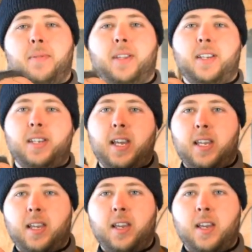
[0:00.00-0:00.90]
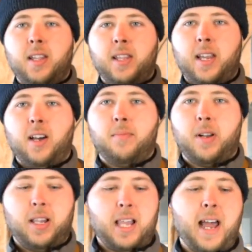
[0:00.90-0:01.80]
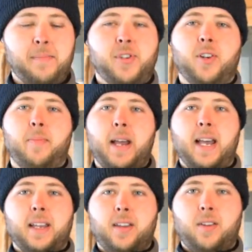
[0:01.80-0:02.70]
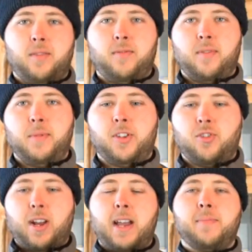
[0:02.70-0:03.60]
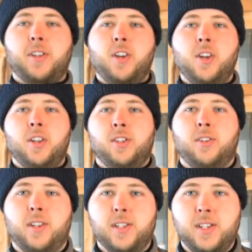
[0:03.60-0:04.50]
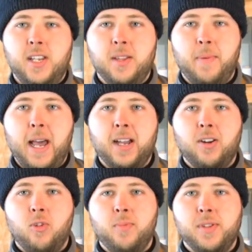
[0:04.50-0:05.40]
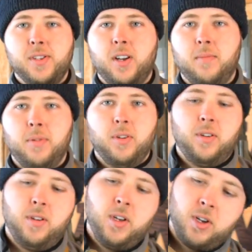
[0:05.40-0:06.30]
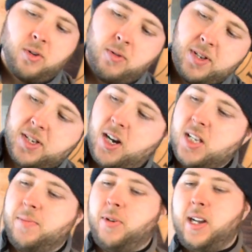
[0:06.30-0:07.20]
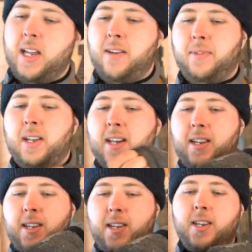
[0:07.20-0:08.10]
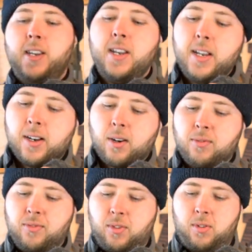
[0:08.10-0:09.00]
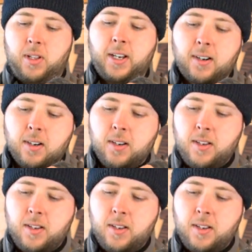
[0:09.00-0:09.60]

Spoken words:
and they help collapse your pack from the straps. So you can see the pack opens up quite sizable. I haven't got it near full here